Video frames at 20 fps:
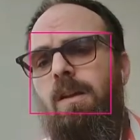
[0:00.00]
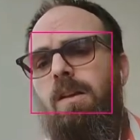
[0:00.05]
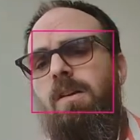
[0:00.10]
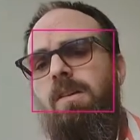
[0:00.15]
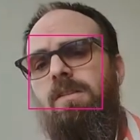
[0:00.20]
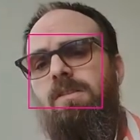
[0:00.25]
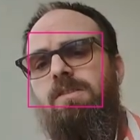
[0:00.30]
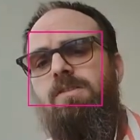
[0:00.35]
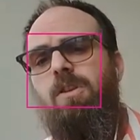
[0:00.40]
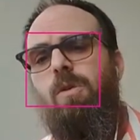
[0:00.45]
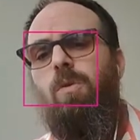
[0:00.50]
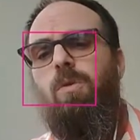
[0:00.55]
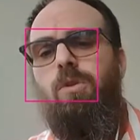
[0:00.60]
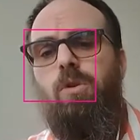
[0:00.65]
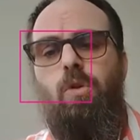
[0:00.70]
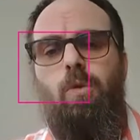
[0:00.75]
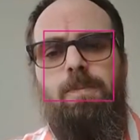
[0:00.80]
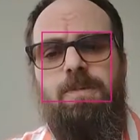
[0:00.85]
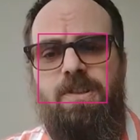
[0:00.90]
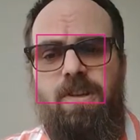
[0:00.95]
So
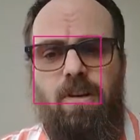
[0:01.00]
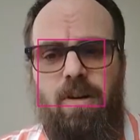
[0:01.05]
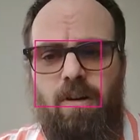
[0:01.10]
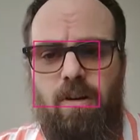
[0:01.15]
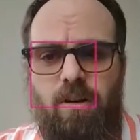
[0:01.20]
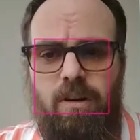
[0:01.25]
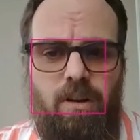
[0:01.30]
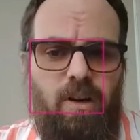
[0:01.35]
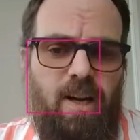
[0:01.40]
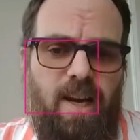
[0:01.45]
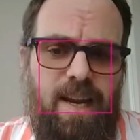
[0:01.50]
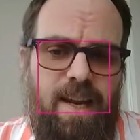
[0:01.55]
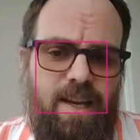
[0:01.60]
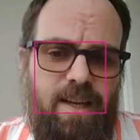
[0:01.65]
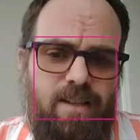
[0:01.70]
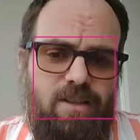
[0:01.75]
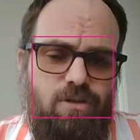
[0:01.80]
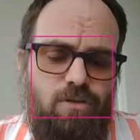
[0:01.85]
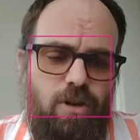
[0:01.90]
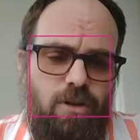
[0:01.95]
loops are
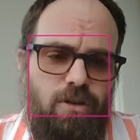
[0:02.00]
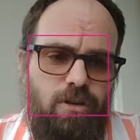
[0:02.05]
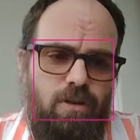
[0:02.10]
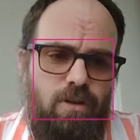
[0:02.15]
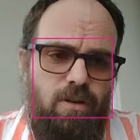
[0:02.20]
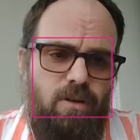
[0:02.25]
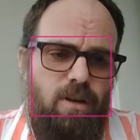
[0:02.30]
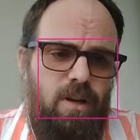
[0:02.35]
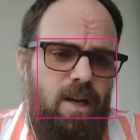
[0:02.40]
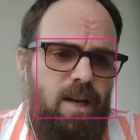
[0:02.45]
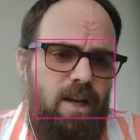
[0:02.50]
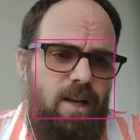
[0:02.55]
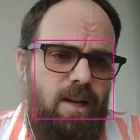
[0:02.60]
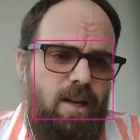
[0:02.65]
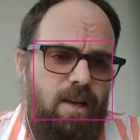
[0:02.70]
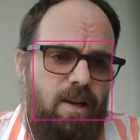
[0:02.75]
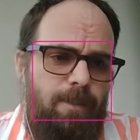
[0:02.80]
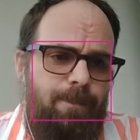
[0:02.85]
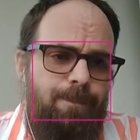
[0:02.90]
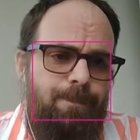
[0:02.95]
a structure
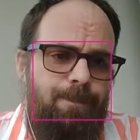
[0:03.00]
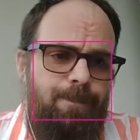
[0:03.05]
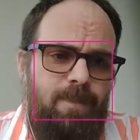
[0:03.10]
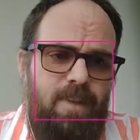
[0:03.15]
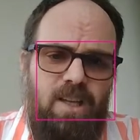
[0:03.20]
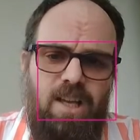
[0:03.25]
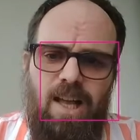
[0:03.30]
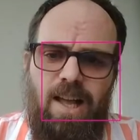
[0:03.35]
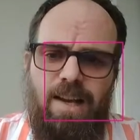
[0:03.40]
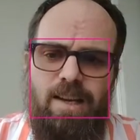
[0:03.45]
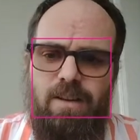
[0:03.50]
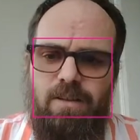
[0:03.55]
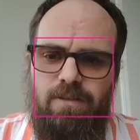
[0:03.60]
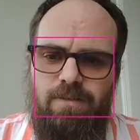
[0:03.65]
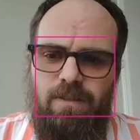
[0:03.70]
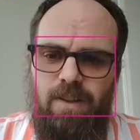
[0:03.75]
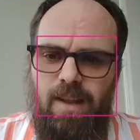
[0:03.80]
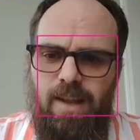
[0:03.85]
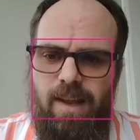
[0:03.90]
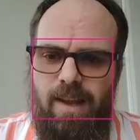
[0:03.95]
kind
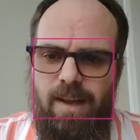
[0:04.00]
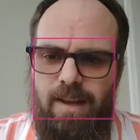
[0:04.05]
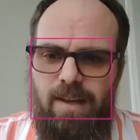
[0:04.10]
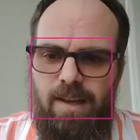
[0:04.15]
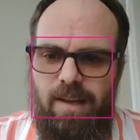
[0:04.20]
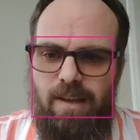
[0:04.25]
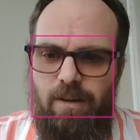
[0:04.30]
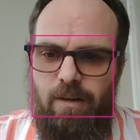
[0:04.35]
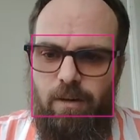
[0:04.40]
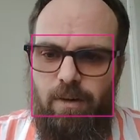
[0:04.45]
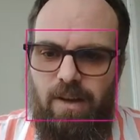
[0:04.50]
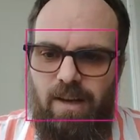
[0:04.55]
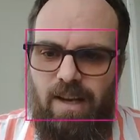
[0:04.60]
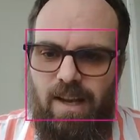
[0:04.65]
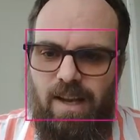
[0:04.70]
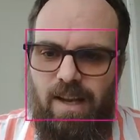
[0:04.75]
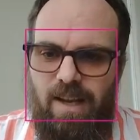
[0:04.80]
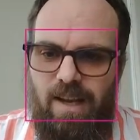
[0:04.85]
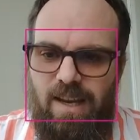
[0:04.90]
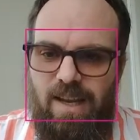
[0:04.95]
of like, I don't know,
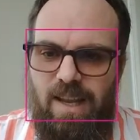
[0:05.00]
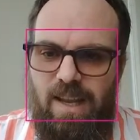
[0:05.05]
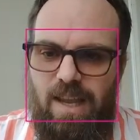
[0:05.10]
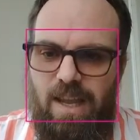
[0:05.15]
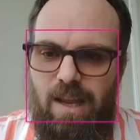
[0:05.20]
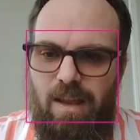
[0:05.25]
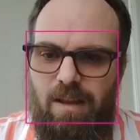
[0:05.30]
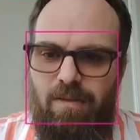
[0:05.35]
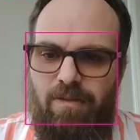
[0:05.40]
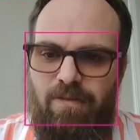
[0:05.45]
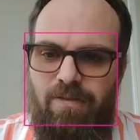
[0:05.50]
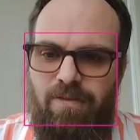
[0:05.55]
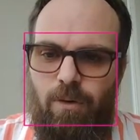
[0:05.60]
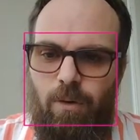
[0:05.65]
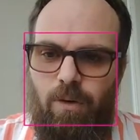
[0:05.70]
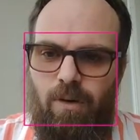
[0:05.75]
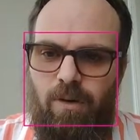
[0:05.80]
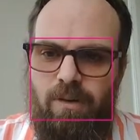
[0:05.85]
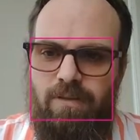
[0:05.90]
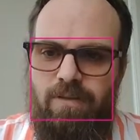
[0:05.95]
an if
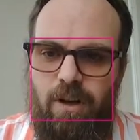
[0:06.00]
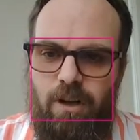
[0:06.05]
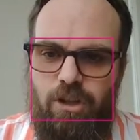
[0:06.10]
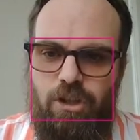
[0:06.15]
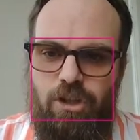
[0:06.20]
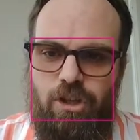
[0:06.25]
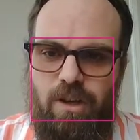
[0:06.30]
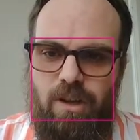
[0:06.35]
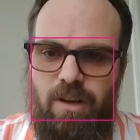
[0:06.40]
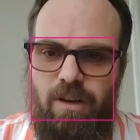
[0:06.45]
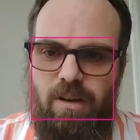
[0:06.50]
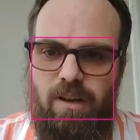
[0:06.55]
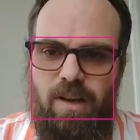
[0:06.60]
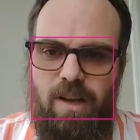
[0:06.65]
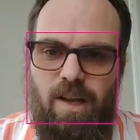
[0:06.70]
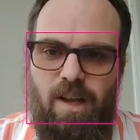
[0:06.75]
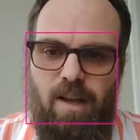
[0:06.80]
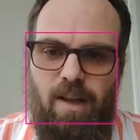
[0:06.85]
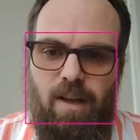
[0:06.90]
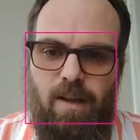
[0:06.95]
or a function,
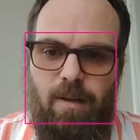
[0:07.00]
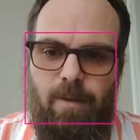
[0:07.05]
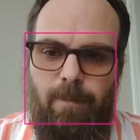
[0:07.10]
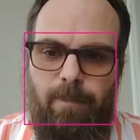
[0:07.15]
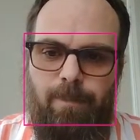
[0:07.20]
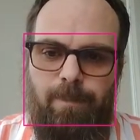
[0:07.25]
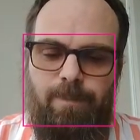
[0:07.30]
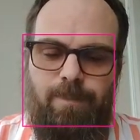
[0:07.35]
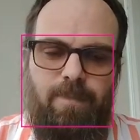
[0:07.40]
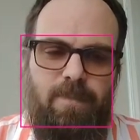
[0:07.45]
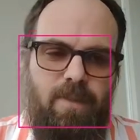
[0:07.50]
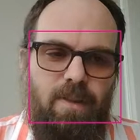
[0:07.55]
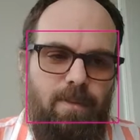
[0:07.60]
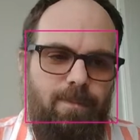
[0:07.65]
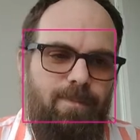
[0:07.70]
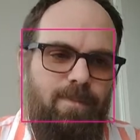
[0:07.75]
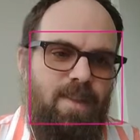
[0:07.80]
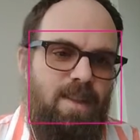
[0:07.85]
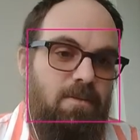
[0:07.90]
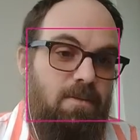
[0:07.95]

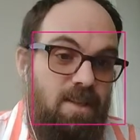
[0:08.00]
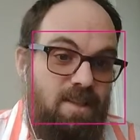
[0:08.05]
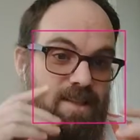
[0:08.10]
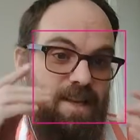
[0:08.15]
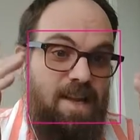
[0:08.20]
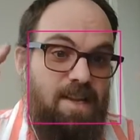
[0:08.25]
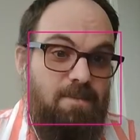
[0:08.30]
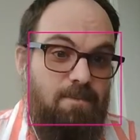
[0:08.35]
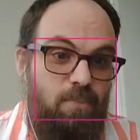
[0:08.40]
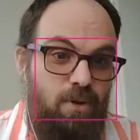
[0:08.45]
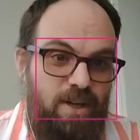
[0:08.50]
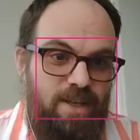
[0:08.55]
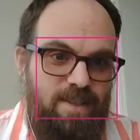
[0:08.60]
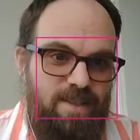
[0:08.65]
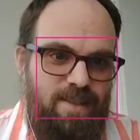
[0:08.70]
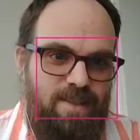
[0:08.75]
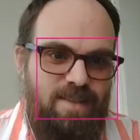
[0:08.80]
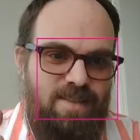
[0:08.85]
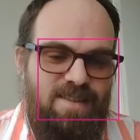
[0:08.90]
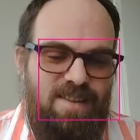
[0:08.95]
because it has
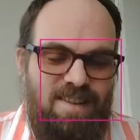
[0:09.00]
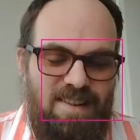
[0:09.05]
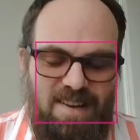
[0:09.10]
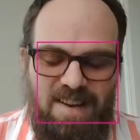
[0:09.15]
braces.